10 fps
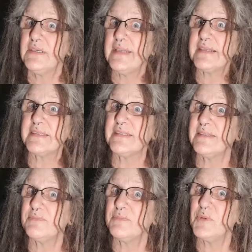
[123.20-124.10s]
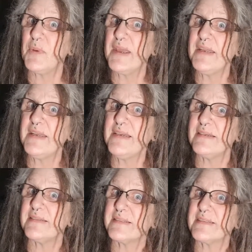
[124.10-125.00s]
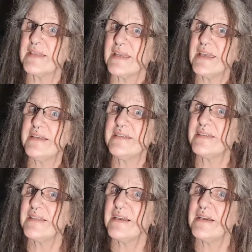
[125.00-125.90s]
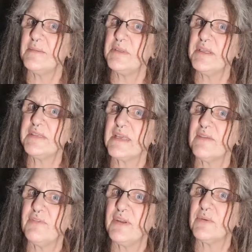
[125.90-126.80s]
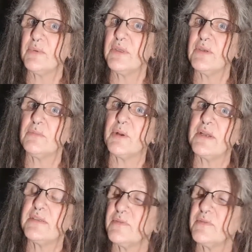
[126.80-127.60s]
that's the way it is, I guess, unless I can find a really good price